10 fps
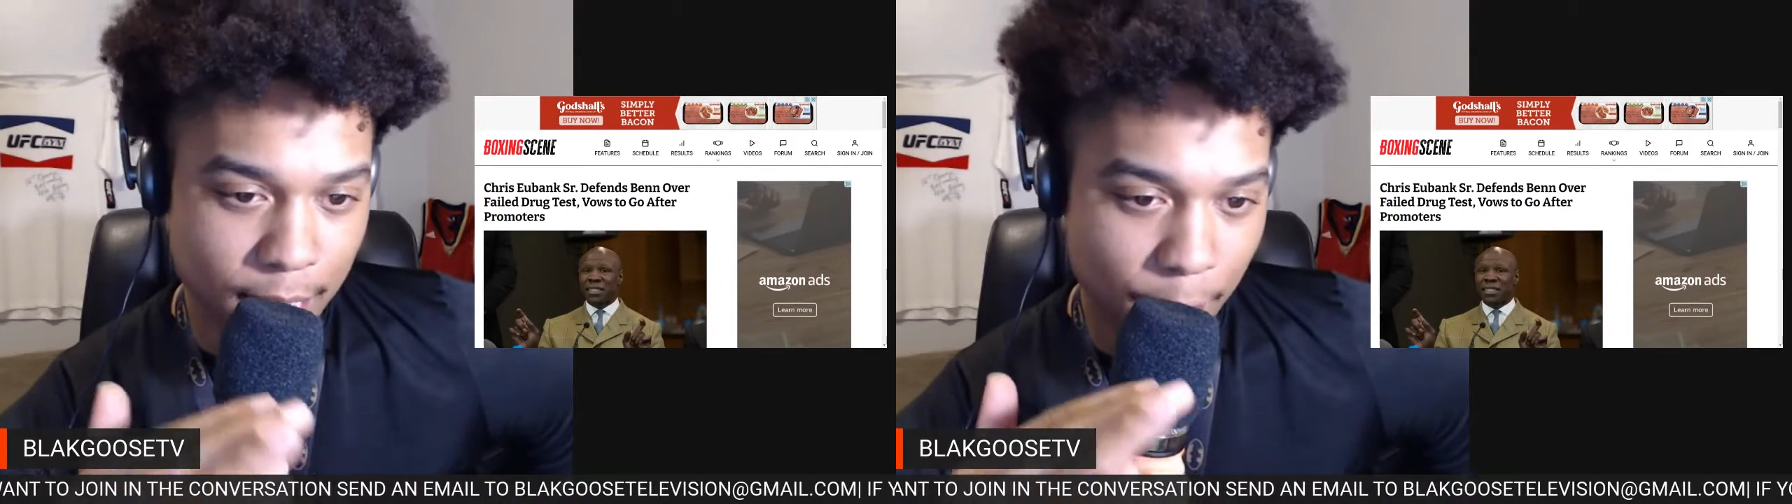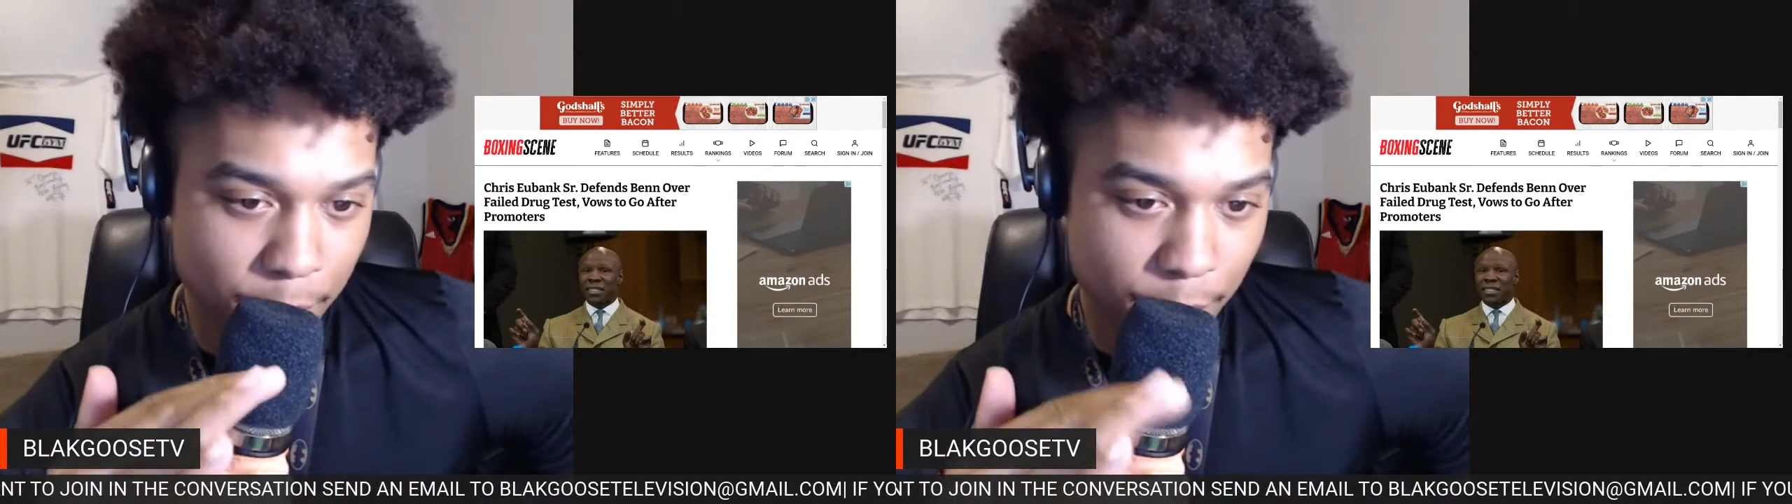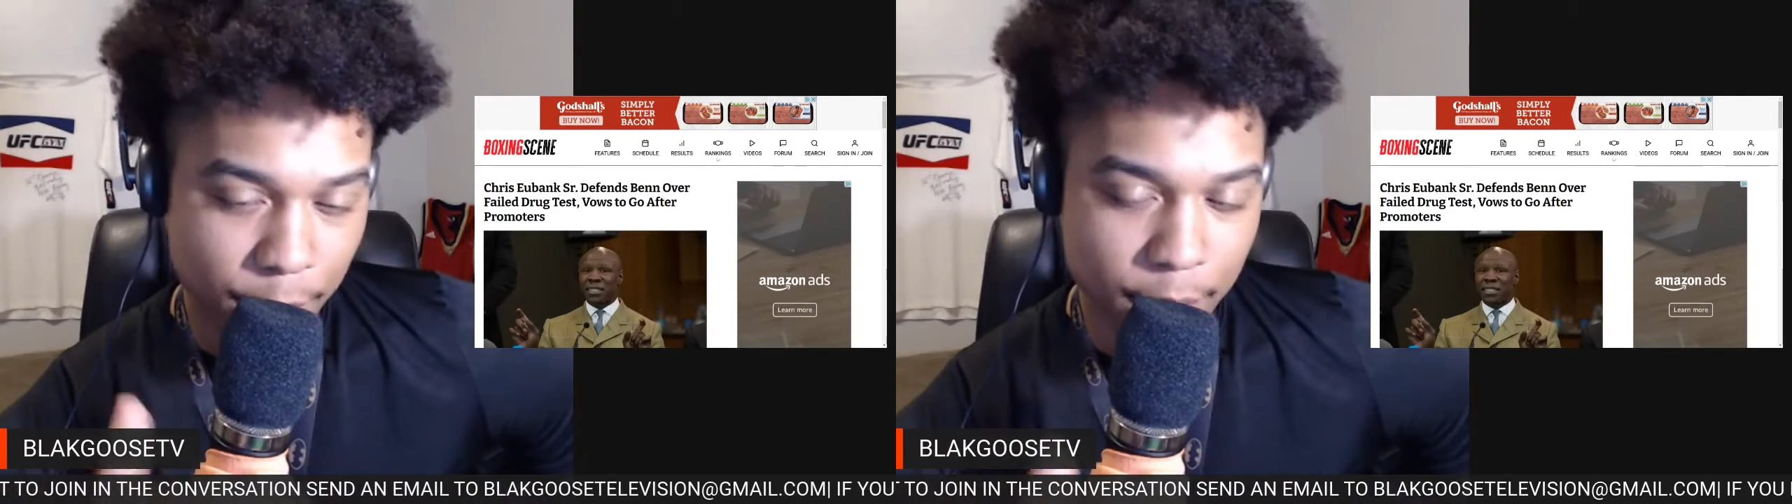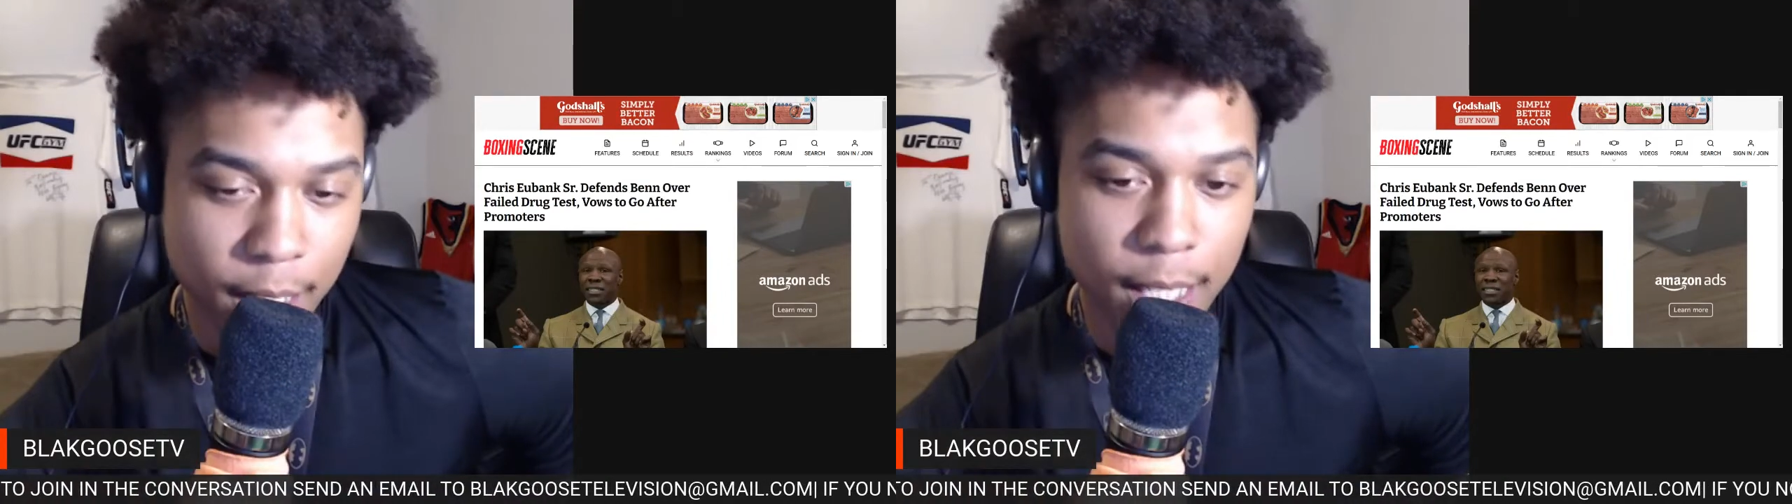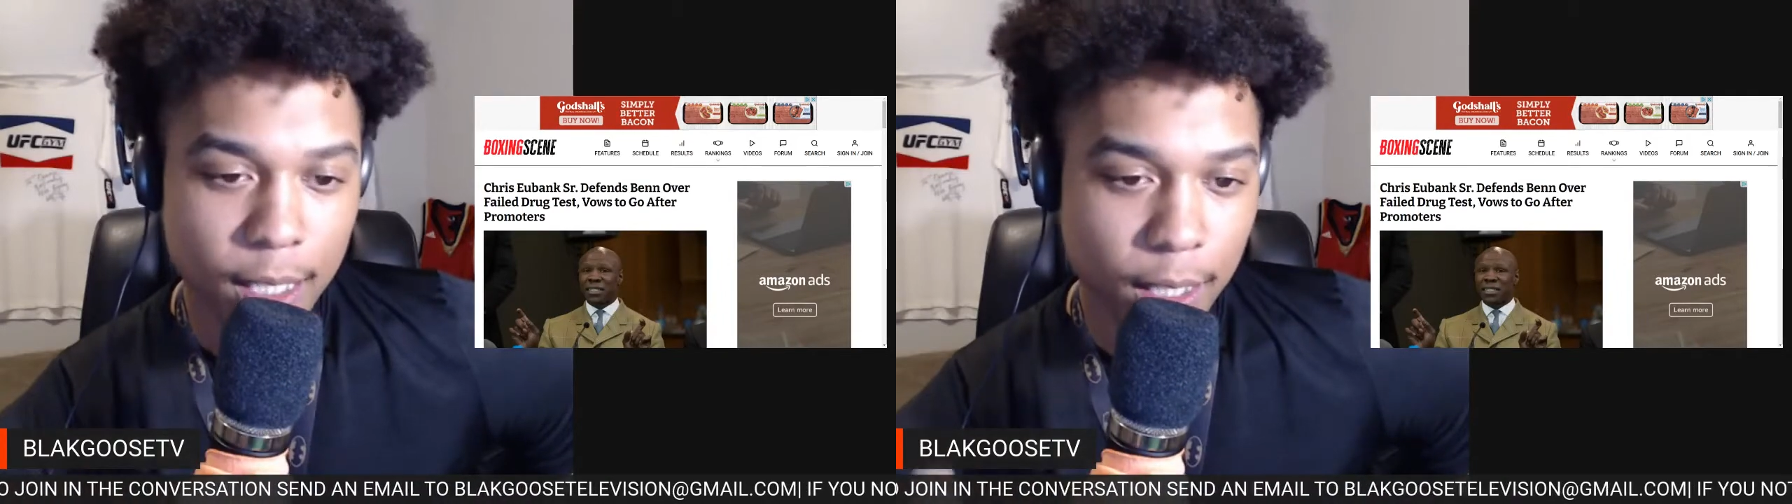That was very
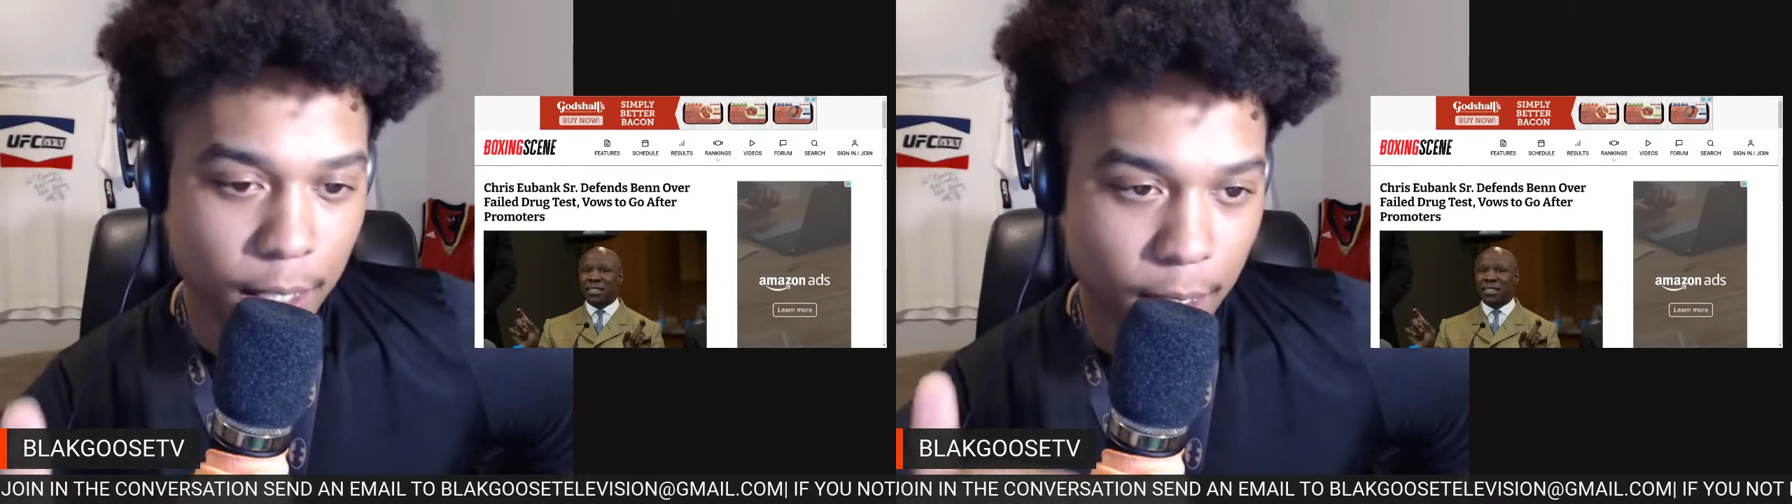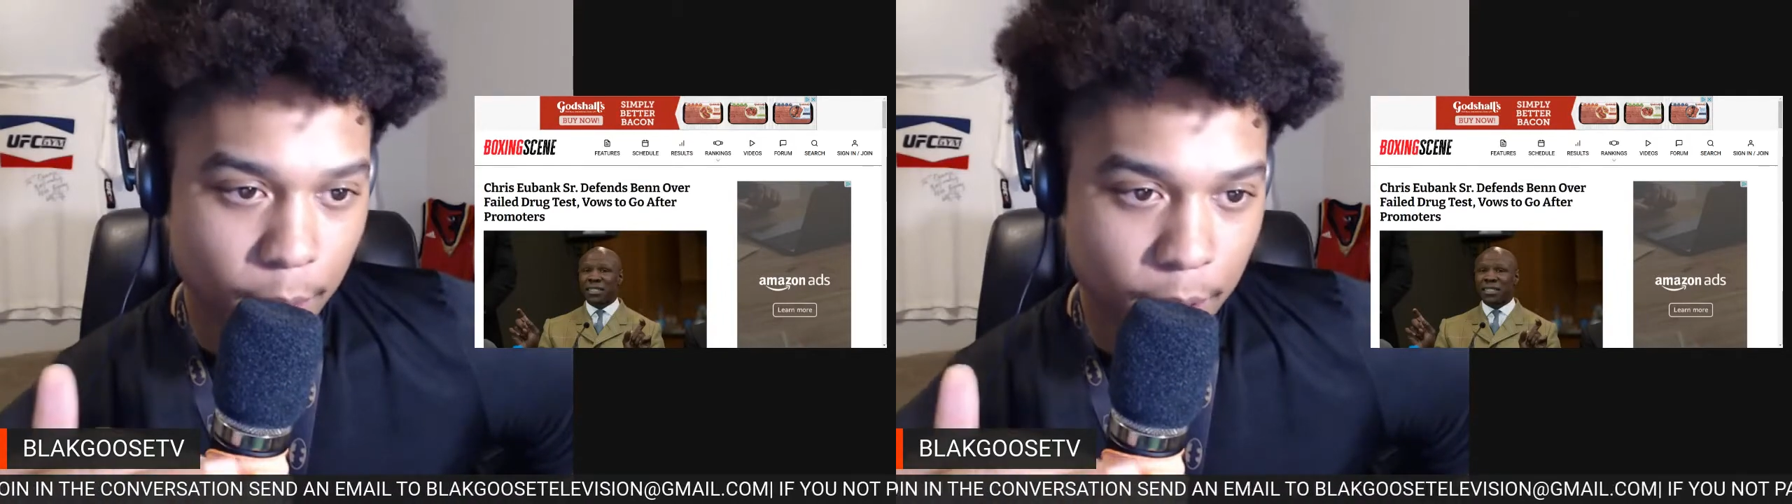clear,